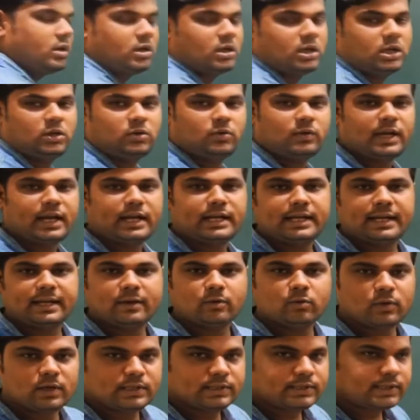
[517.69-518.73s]
you can take
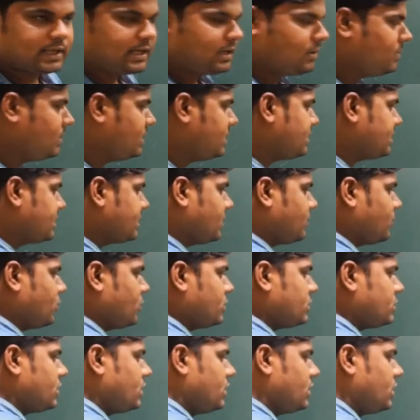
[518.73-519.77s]
one side, means suppose